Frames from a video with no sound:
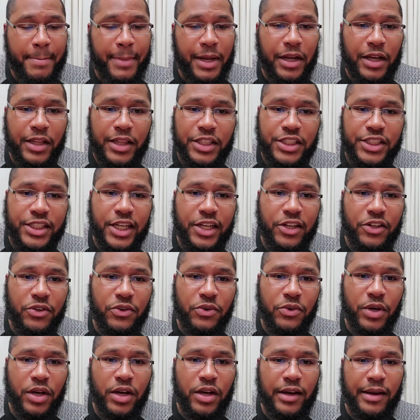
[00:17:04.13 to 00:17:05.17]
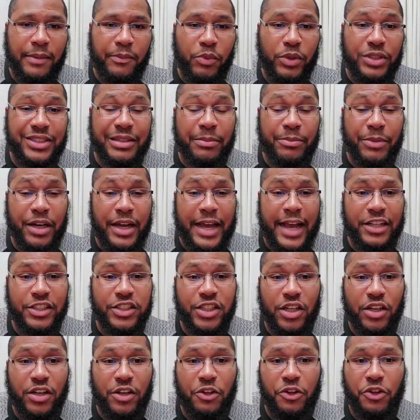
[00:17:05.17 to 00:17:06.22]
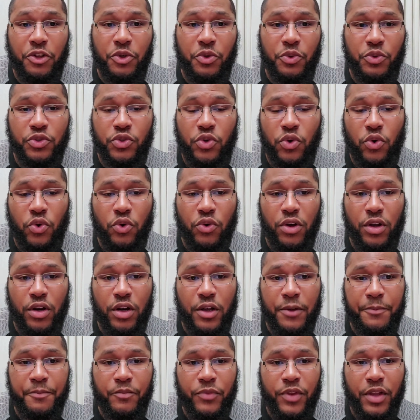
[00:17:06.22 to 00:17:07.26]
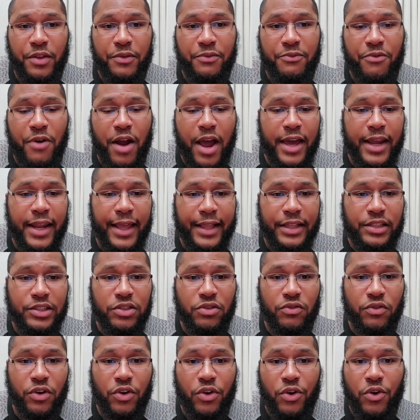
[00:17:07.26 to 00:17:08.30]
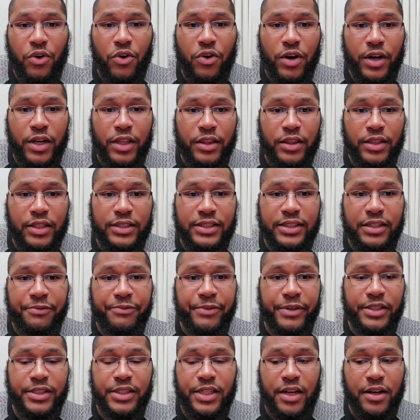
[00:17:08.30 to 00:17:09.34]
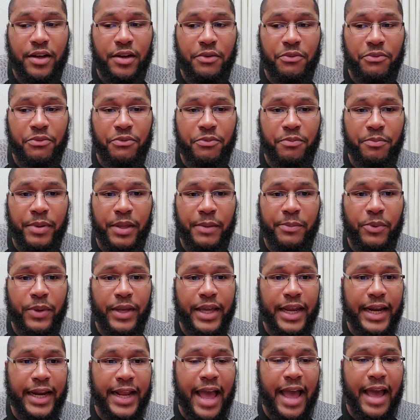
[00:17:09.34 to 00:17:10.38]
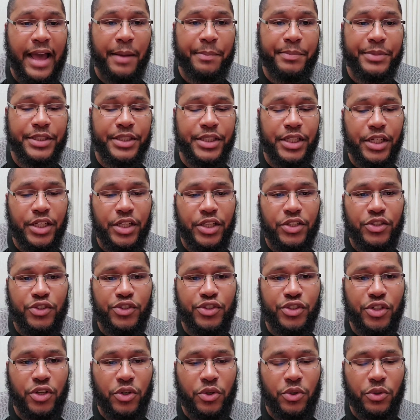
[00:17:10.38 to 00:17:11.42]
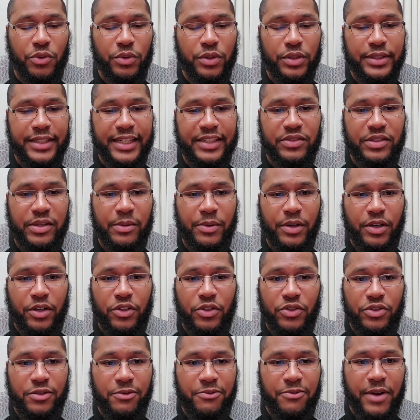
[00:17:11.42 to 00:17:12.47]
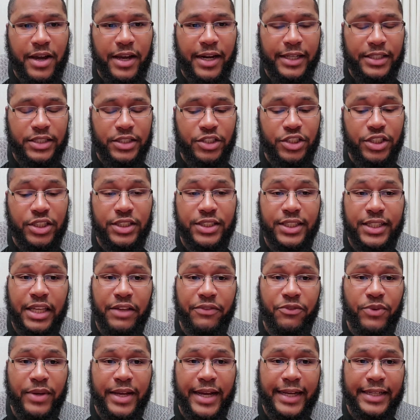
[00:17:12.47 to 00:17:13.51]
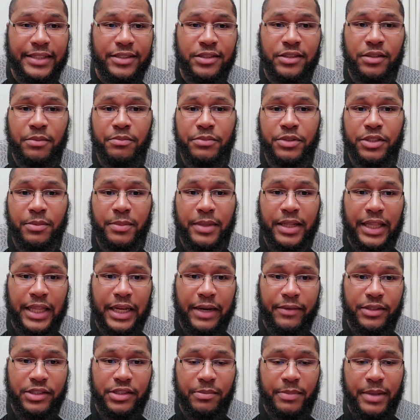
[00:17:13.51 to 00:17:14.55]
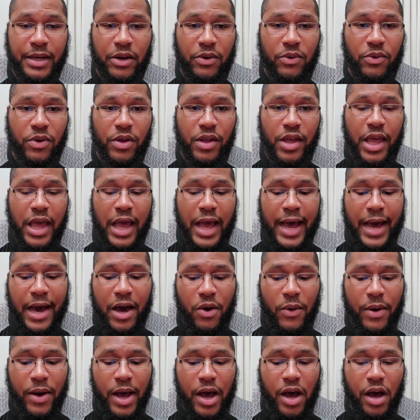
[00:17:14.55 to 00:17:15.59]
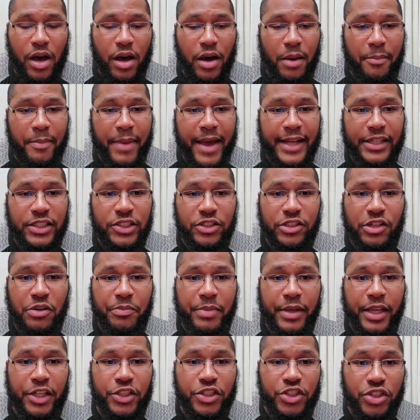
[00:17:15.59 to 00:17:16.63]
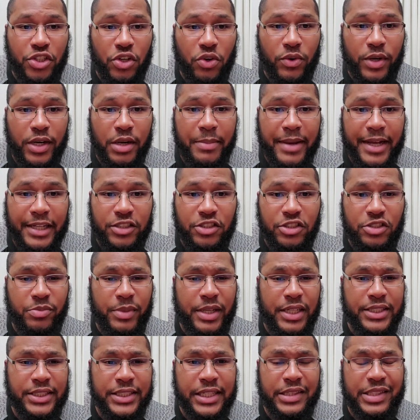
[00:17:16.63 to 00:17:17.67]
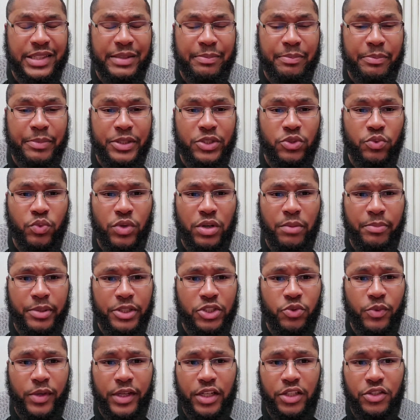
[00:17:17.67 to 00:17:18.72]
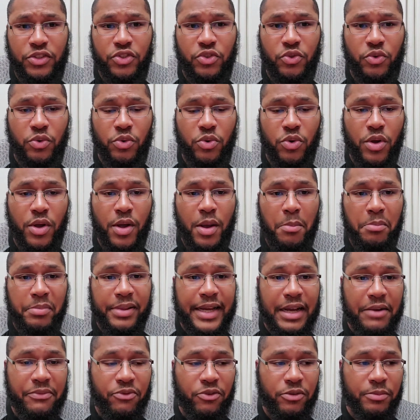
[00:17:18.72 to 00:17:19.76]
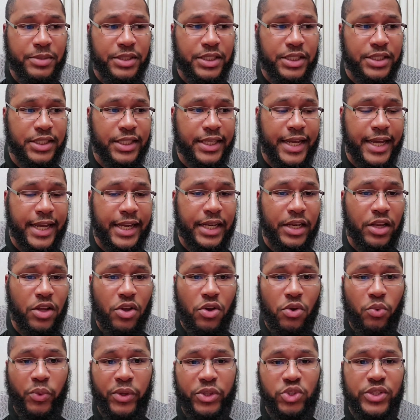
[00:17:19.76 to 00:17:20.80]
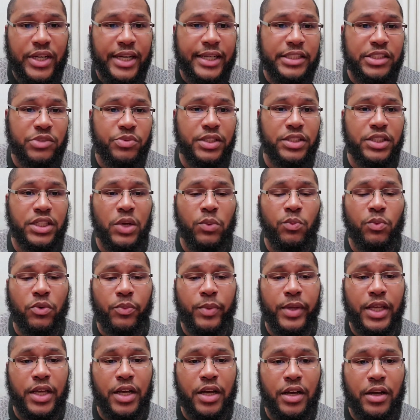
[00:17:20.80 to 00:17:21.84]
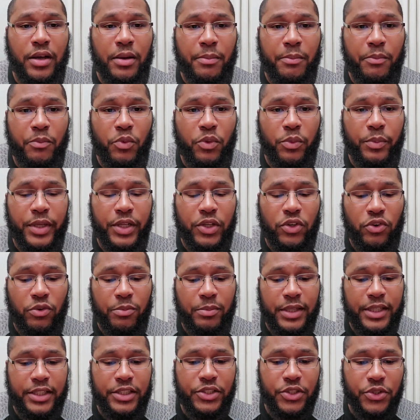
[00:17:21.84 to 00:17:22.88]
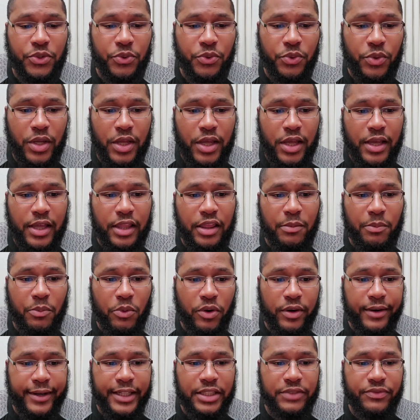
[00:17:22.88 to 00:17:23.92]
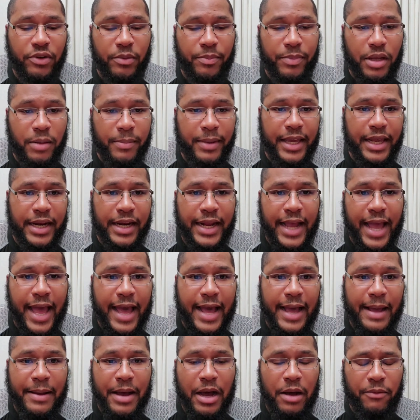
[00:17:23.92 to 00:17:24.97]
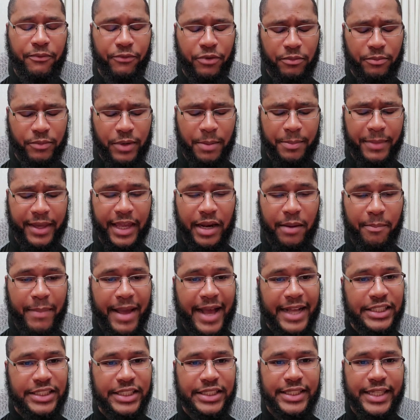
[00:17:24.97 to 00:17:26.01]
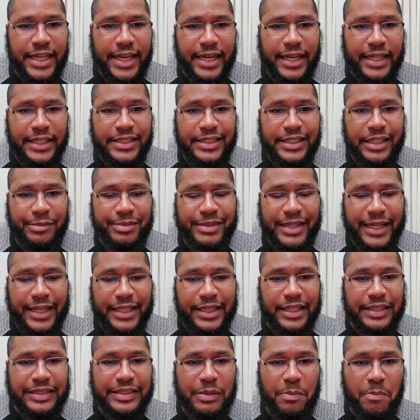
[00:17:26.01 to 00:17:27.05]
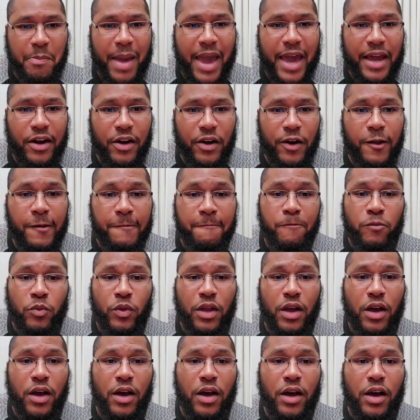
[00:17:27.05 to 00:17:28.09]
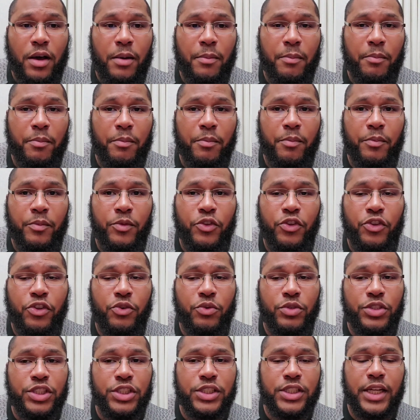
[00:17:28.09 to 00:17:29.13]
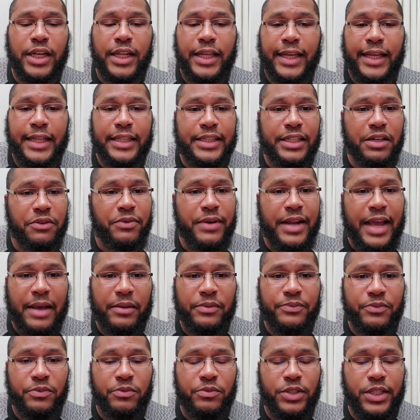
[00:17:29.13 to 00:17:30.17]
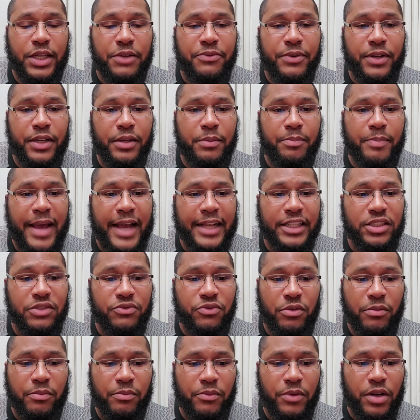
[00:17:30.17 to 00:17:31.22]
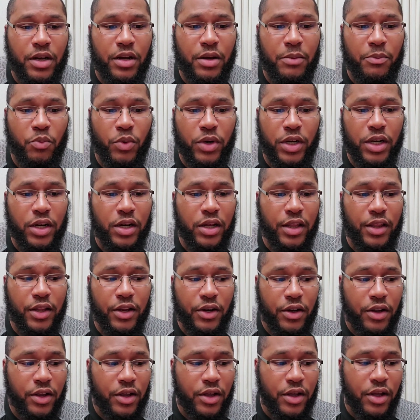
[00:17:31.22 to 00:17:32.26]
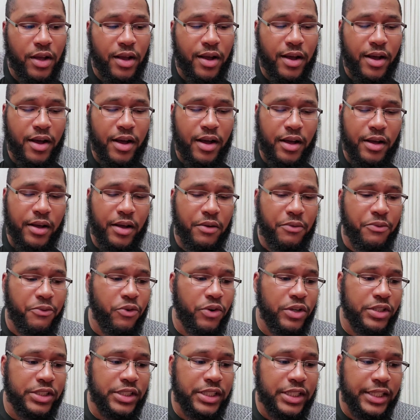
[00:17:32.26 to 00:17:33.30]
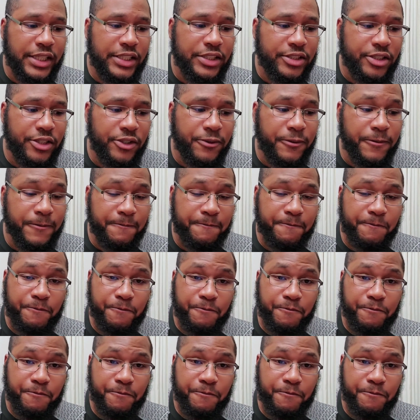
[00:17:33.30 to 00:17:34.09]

my other channel, which I'm actually going to use on Friday to record the difference of people getting apps. So that's what I'm going to use on Friday, just to give you guys some clearance about how batches are being shown and batches are being set to between the 2 platforms. Because again, we try to switch up what we normally do in the mornings from them getting batches, and it seems like it doesn't matter. You're just gonna get different batches from one another, unfortunately. So